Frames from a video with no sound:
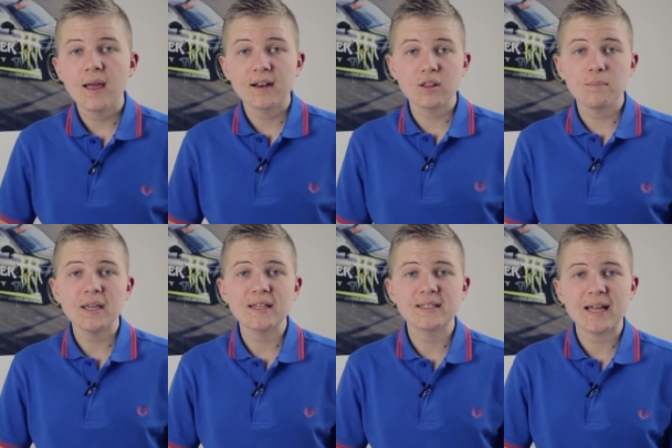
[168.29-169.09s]
Now the
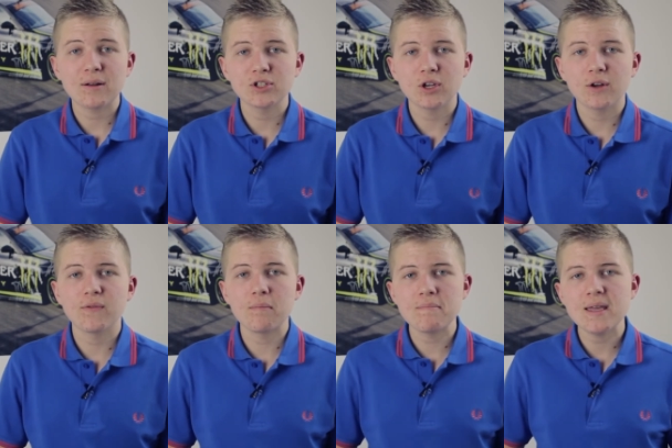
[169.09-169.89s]
biggest downside
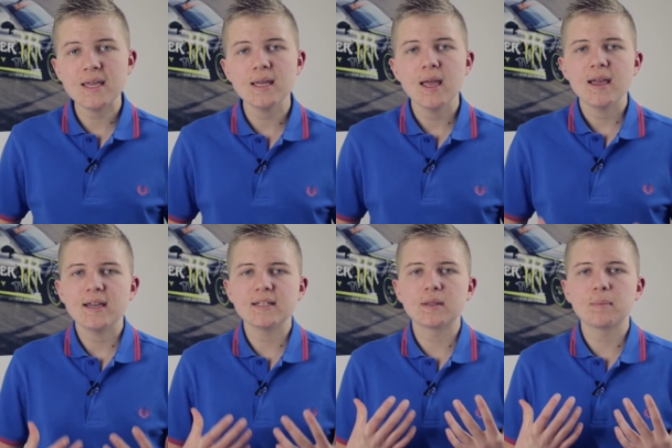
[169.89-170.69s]
for me
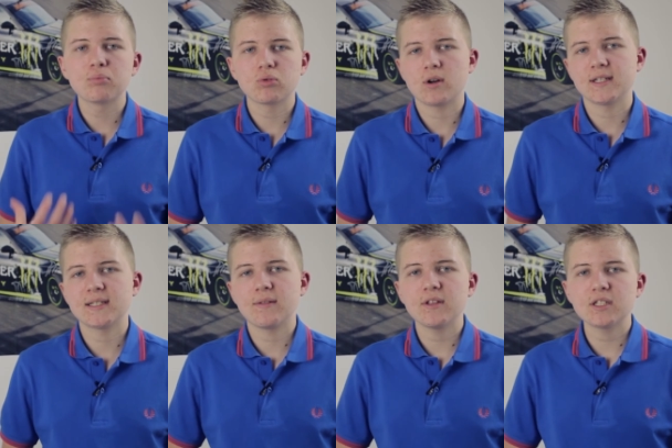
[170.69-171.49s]
is the
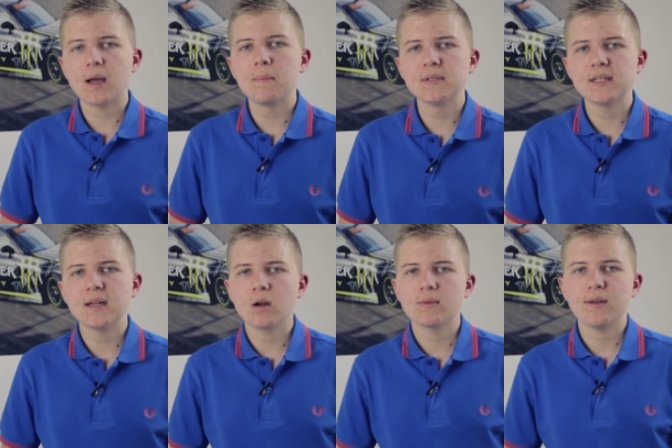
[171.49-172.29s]
price. Now this comes in
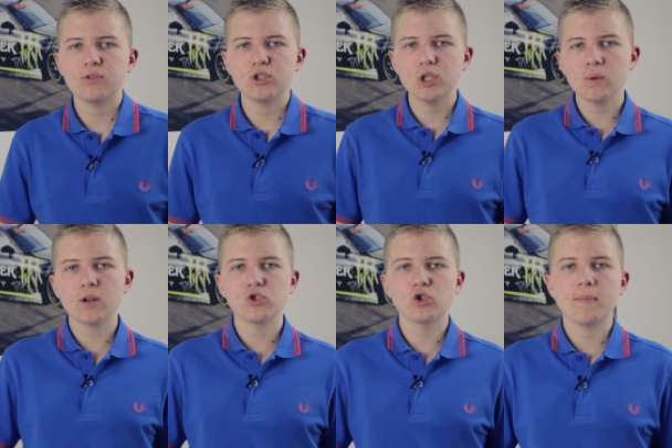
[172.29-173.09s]
at around
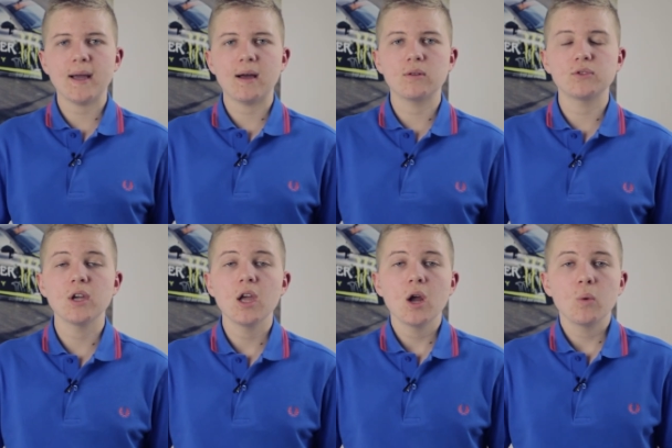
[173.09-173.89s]

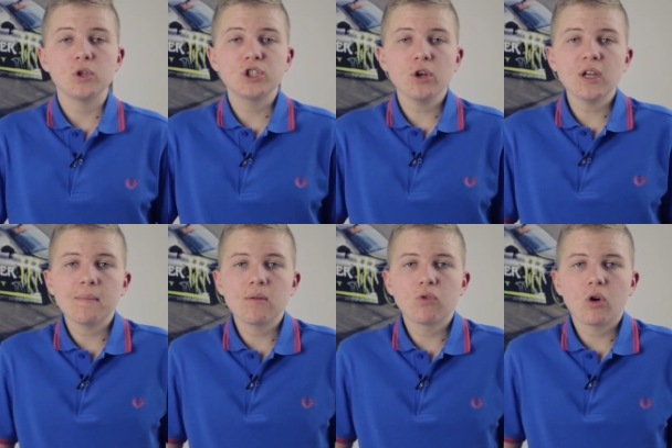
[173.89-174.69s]
£200, which, don't get
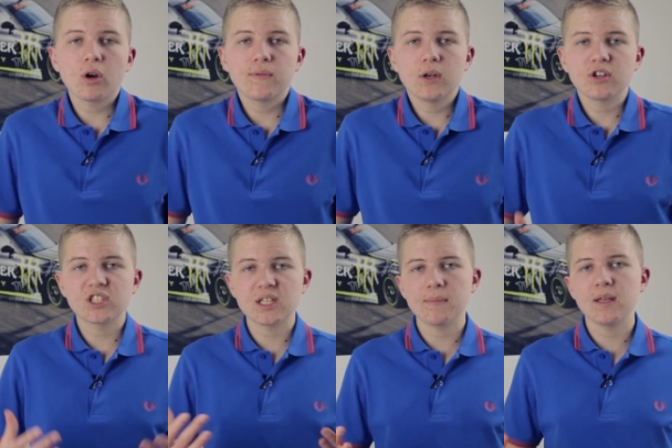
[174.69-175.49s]
me wrong, if you look at
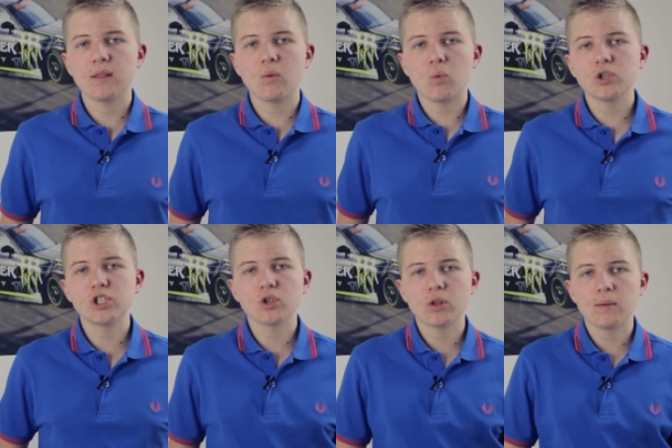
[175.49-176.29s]
some of the other
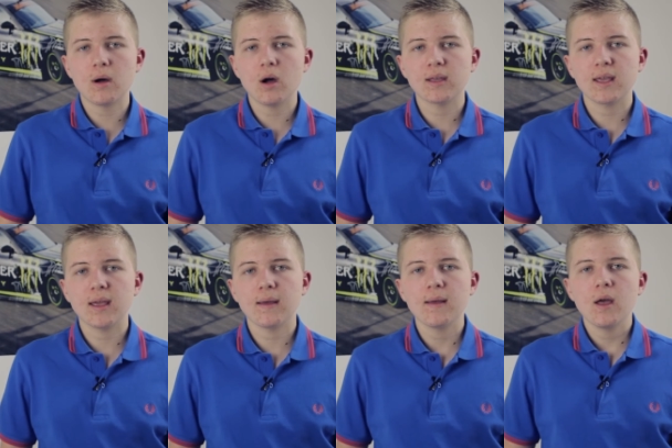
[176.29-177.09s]
watches on the
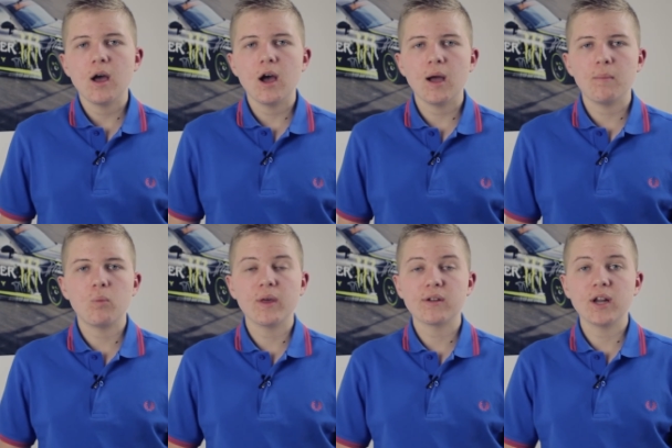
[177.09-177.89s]
market,
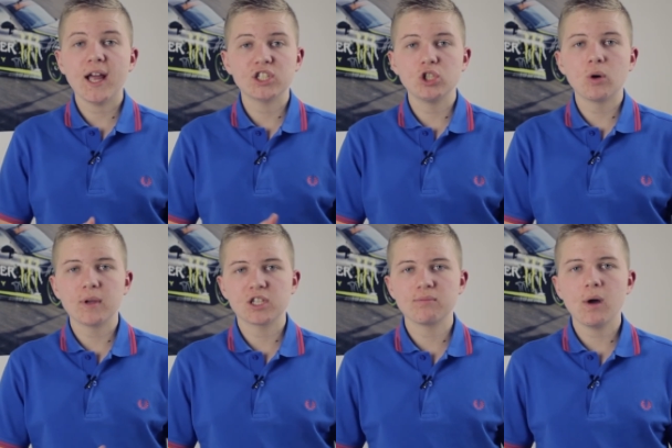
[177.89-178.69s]
whether it actually not
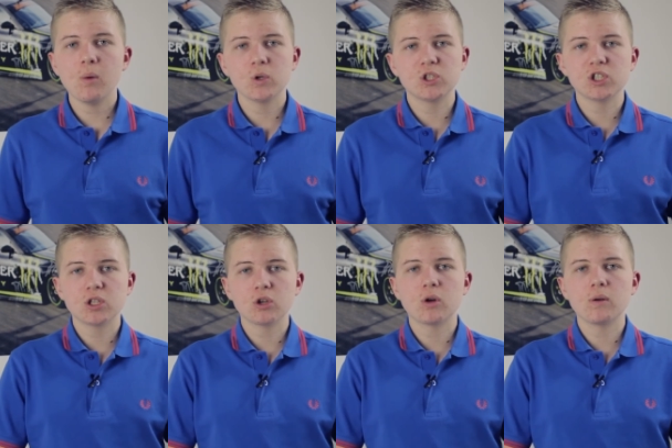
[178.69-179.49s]
be a smartwatch, you
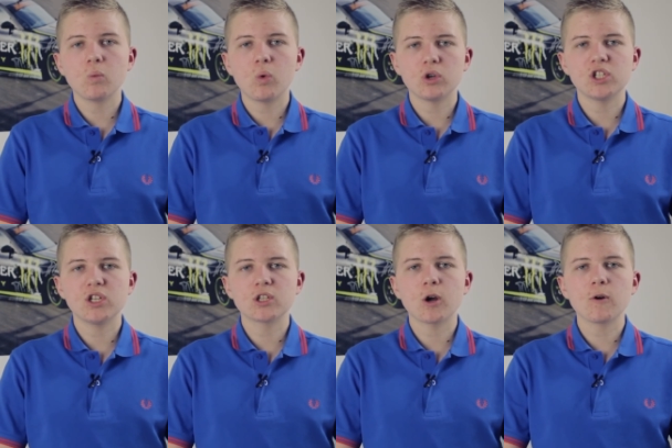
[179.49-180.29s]
just look on
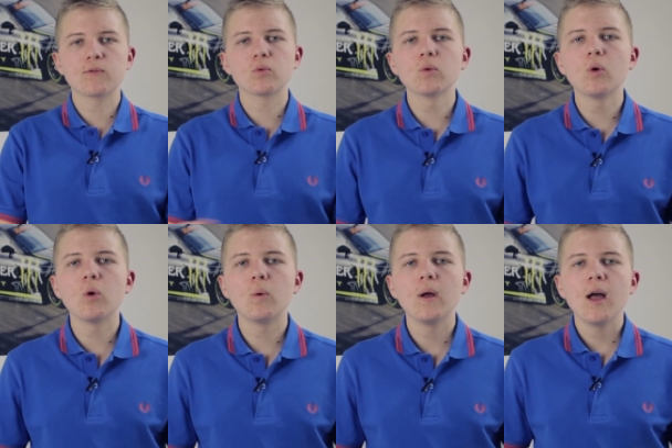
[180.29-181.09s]
watches overall,